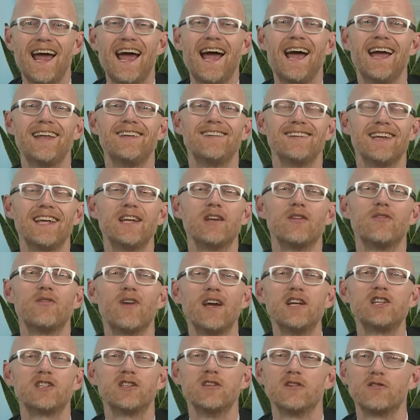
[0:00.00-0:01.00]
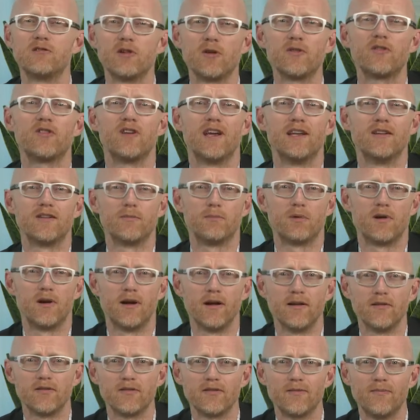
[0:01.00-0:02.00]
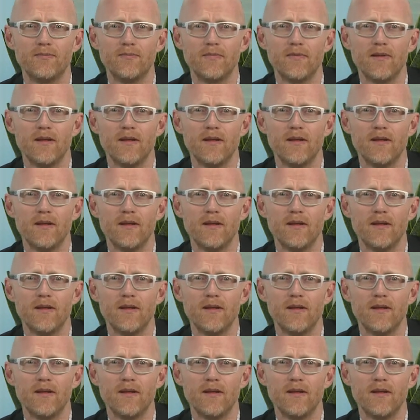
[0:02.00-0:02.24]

and innovation across the enterprise.